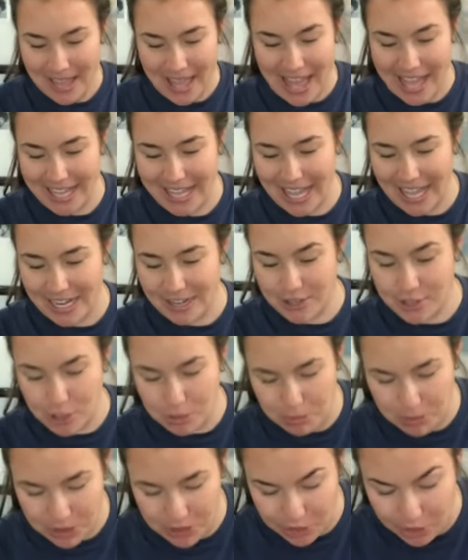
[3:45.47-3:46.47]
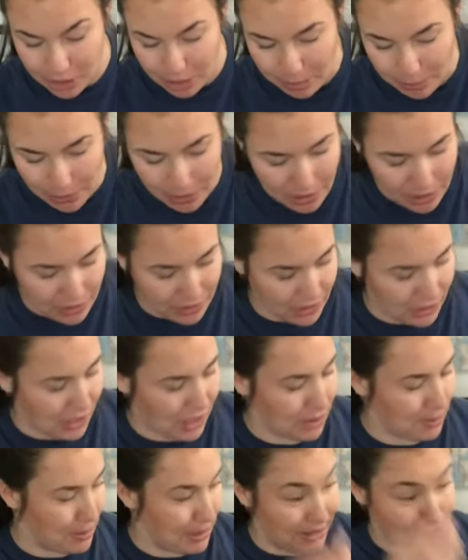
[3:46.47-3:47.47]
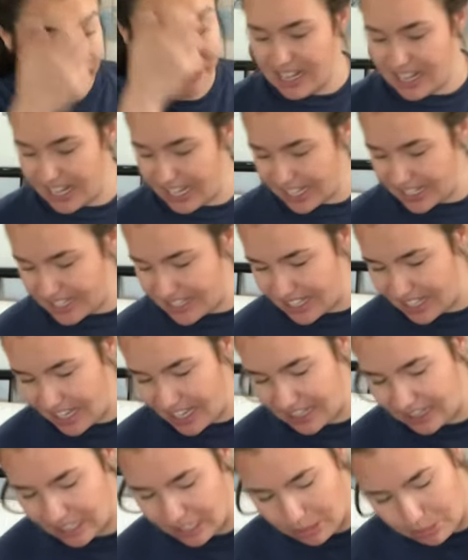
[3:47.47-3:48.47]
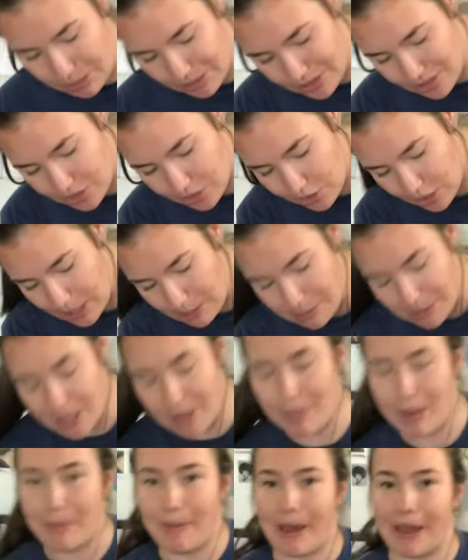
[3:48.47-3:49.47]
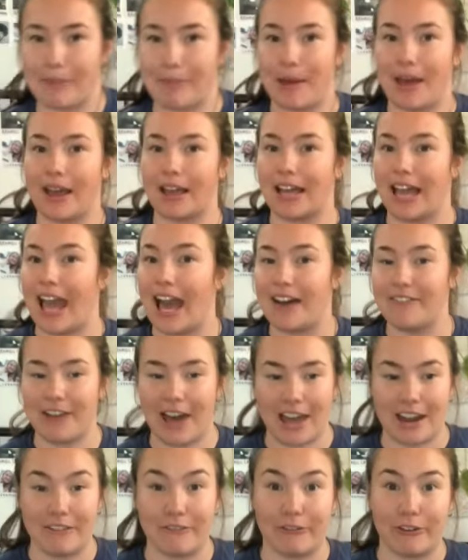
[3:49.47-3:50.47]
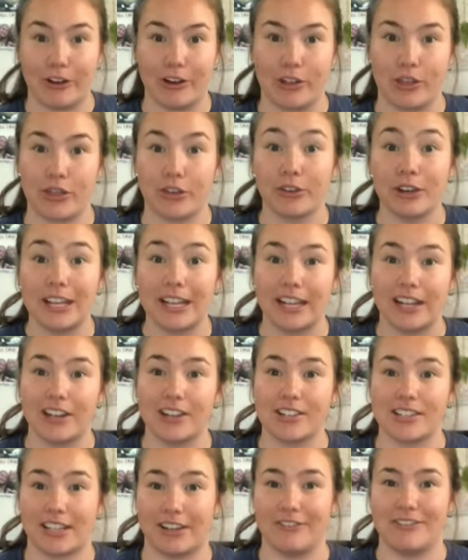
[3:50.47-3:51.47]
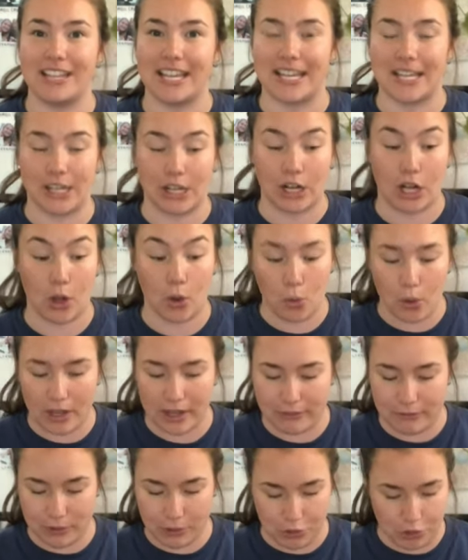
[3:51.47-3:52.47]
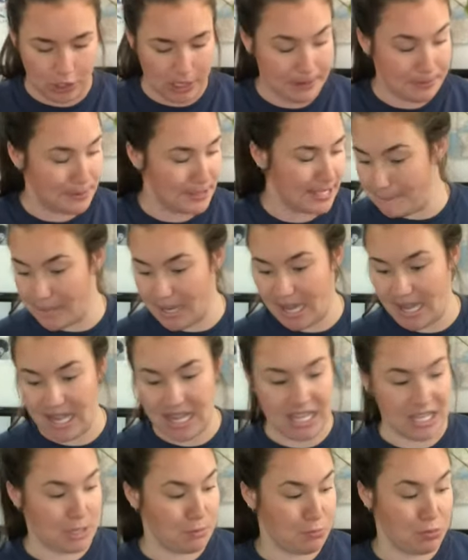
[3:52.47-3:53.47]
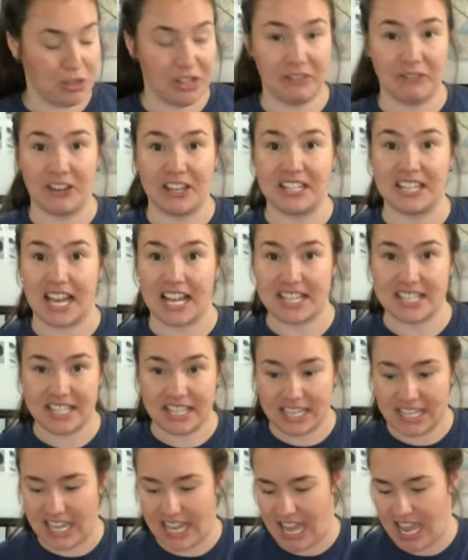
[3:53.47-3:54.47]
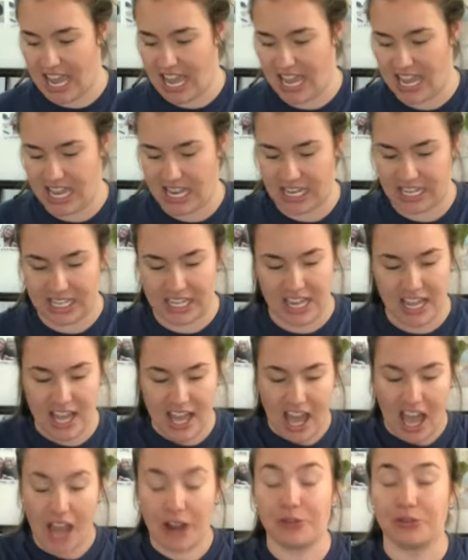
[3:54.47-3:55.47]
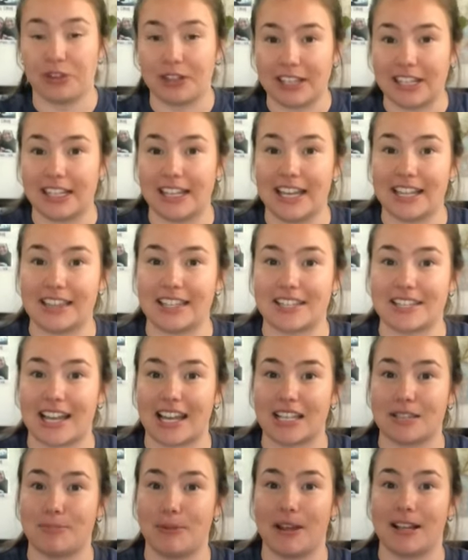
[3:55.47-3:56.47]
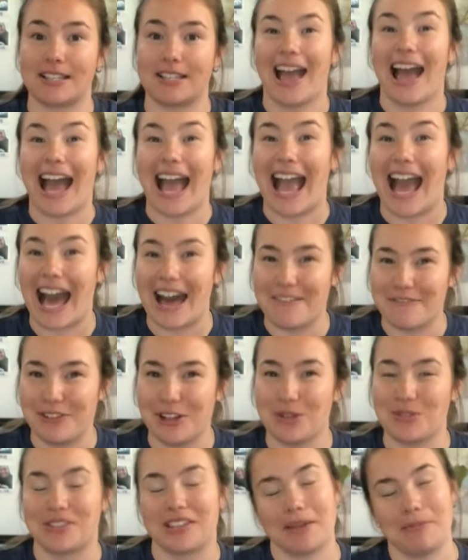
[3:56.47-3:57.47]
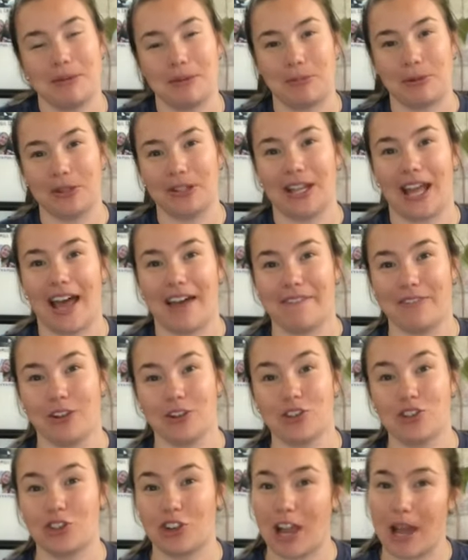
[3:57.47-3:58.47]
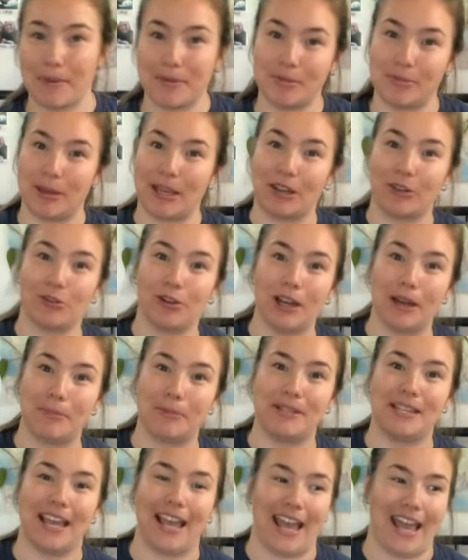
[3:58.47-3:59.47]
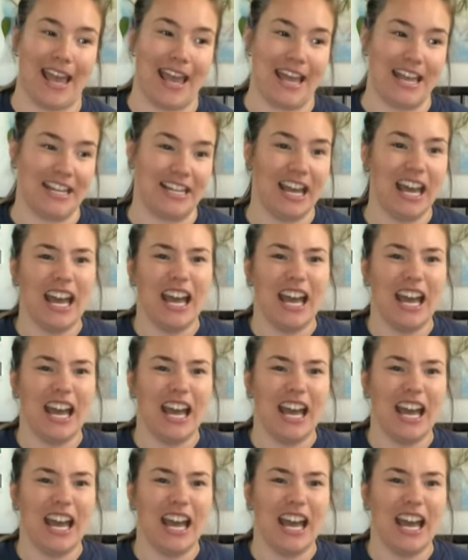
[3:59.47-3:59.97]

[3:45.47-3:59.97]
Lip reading: again, super durable. There are a bit of nicks and a little bit of scrapes on my backpack. I have had it for 3 years and I've taken it on quite a few trips, but it's pretty fantastic and I really like this aspect. I have known some people to have their straps being ripped and